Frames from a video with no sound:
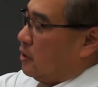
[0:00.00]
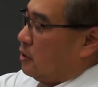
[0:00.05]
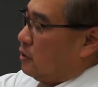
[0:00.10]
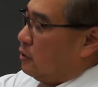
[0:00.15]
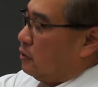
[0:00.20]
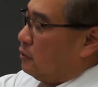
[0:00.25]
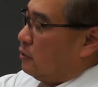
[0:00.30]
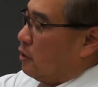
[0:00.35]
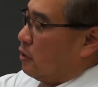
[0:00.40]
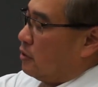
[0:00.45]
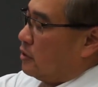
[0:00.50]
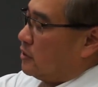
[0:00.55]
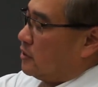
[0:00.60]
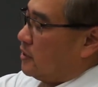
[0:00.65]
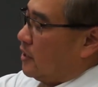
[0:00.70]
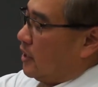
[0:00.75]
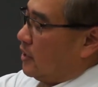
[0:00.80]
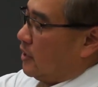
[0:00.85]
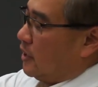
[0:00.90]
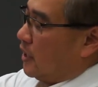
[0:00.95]
you'll notice
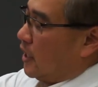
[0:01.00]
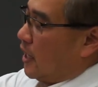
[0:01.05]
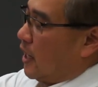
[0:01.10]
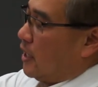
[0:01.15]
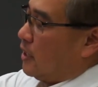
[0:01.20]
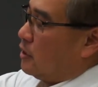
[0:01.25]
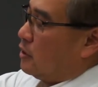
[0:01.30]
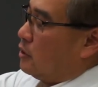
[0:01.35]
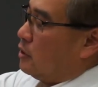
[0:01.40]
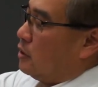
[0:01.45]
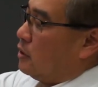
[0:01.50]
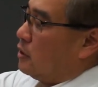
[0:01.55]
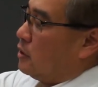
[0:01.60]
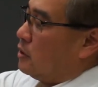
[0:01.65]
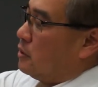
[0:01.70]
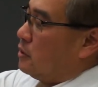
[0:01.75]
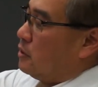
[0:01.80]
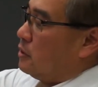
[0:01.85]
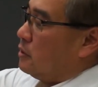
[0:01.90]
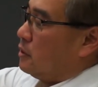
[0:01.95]
then that I
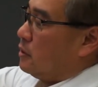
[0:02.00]
could